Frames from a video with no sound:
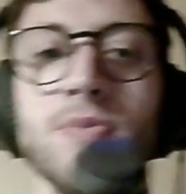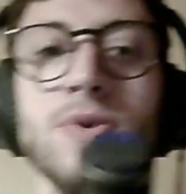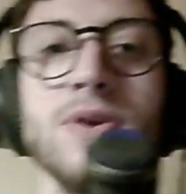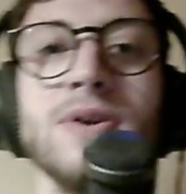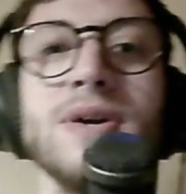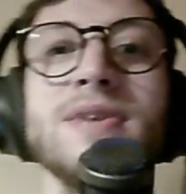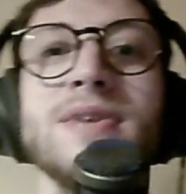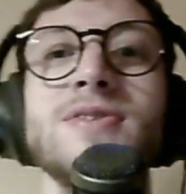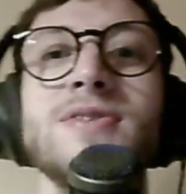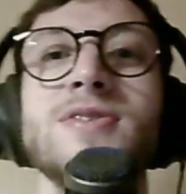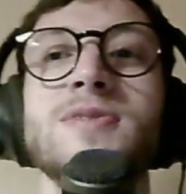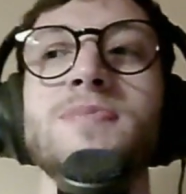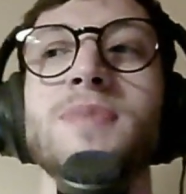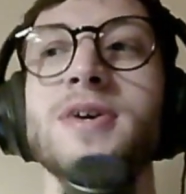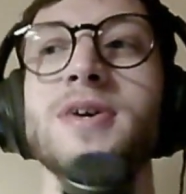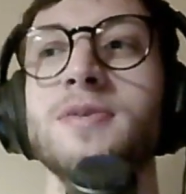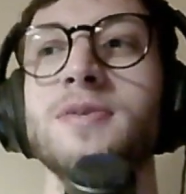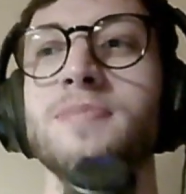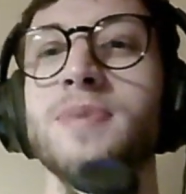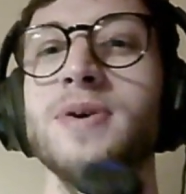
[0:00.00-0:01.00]
can just
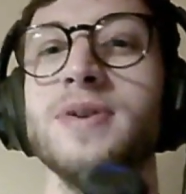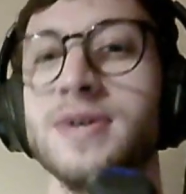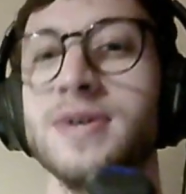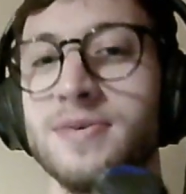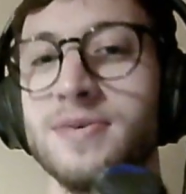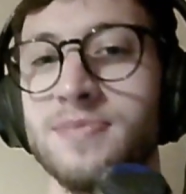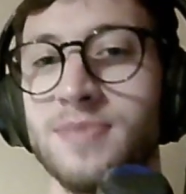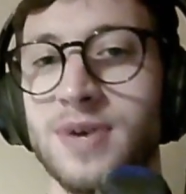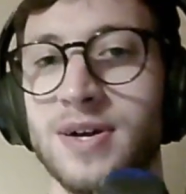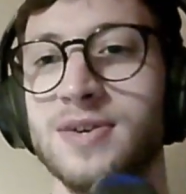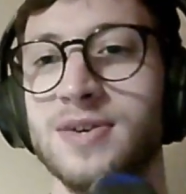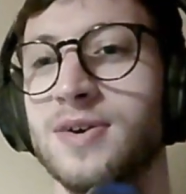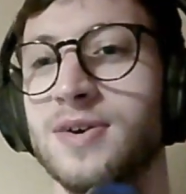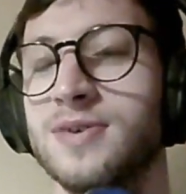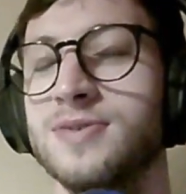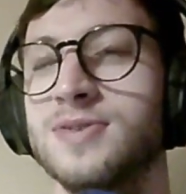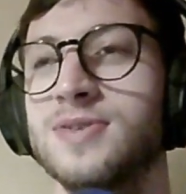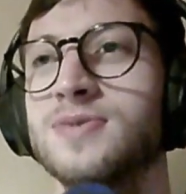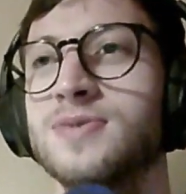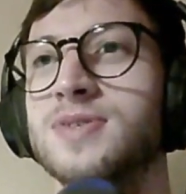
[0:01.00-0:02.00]
bite the bullet and
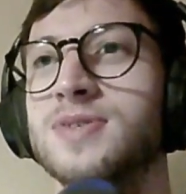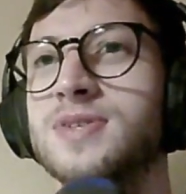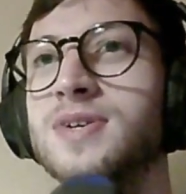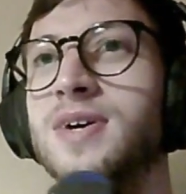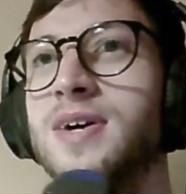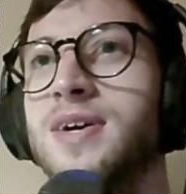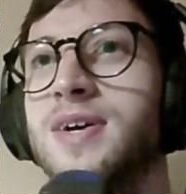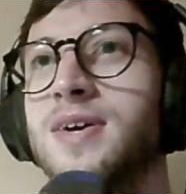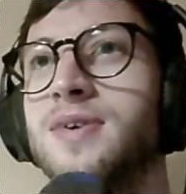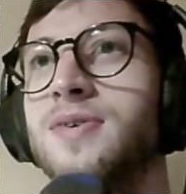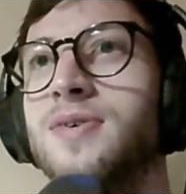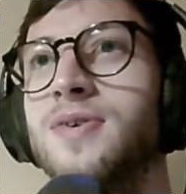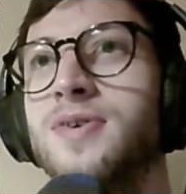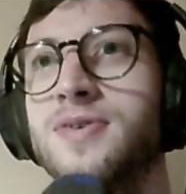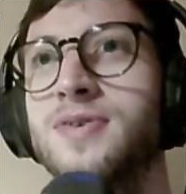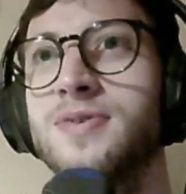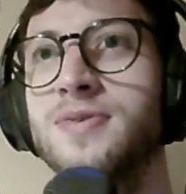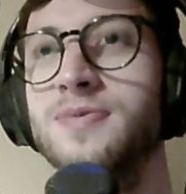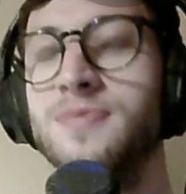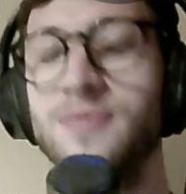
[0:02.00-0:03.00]
host your site
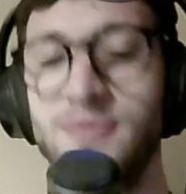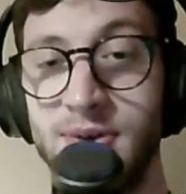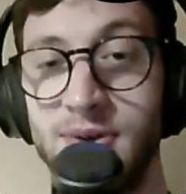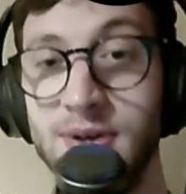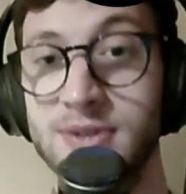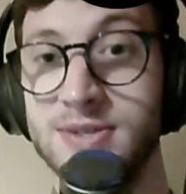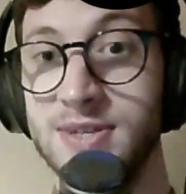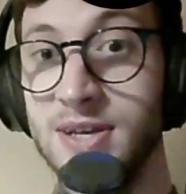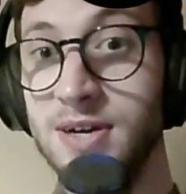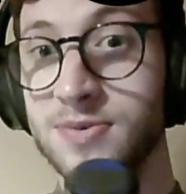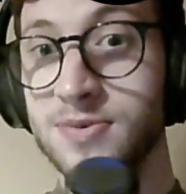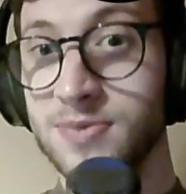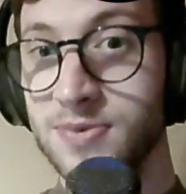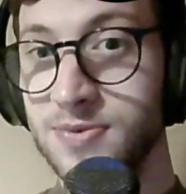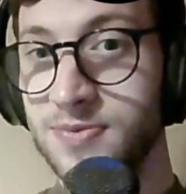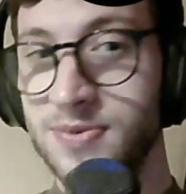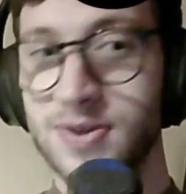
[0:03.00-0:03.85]
on Vercel,